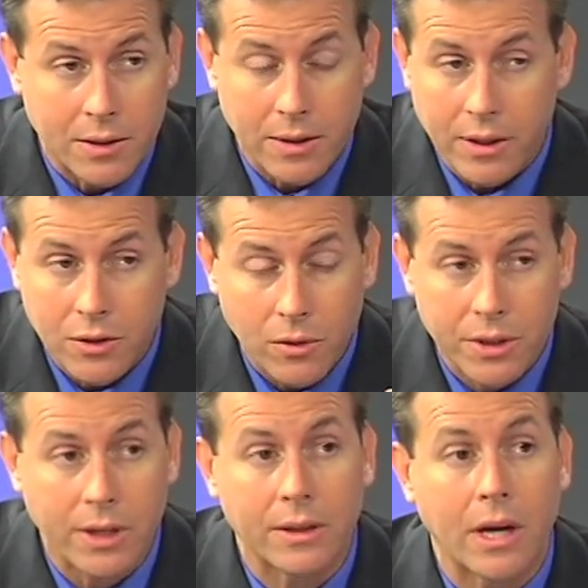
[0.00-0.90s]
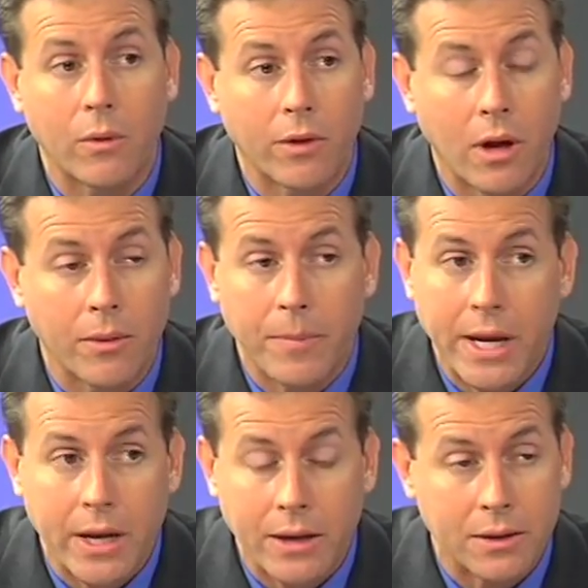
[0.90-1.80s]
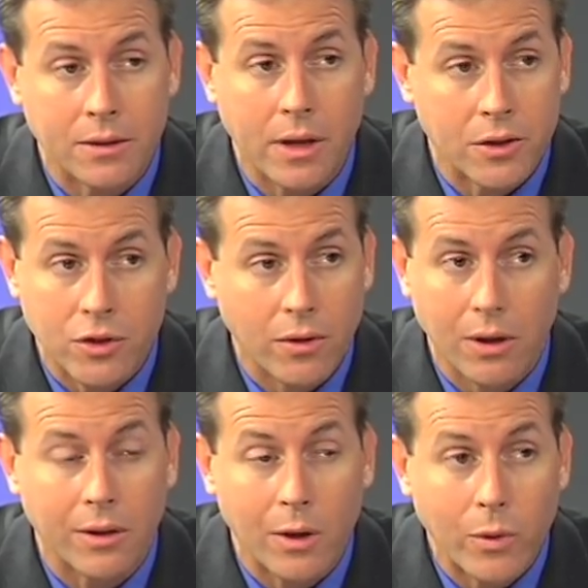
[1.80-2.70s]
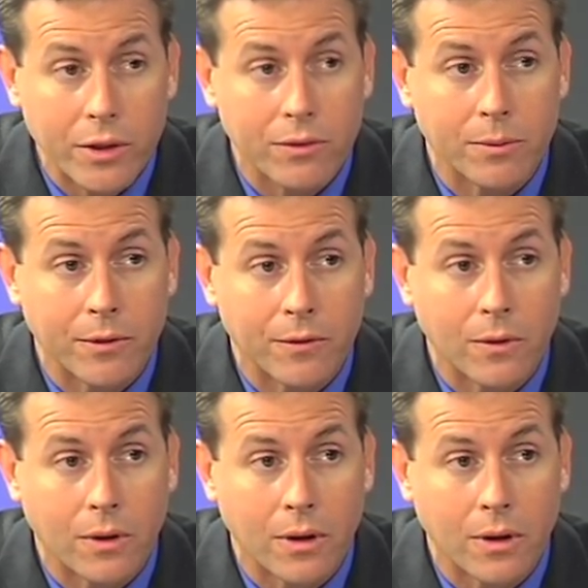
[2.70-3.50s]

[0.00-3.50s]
because they associate that with all the pain and struggle they went through before.